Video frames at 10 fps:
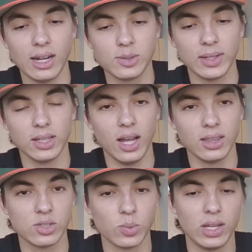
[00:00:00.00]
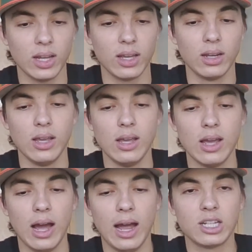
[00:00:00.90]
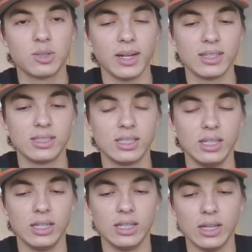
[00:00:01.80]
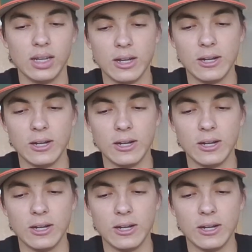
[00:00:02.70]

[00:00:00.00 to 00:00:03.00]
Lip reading: I expect a lot this weekend. I expect to see